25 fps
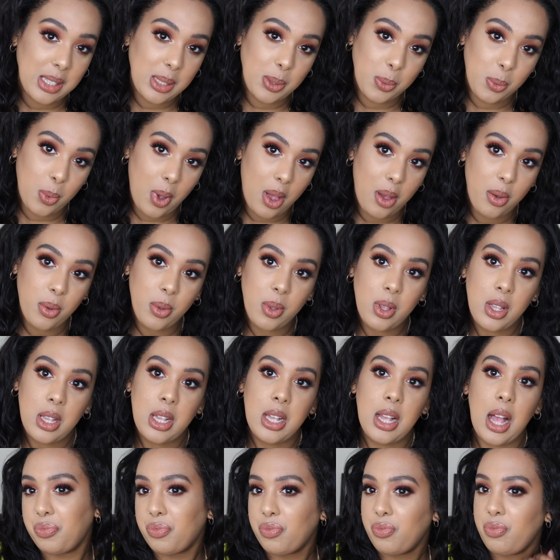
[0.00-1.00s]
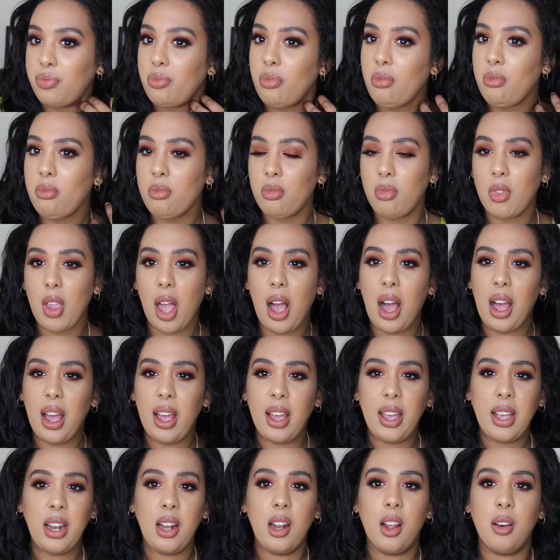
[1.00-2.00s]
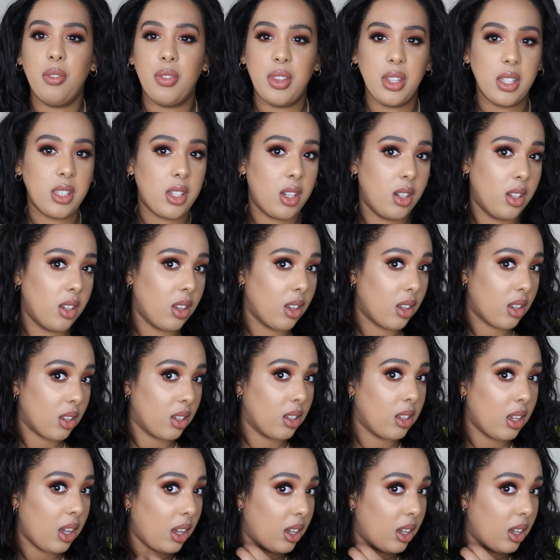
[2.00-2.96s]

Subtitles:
as well. I love this look.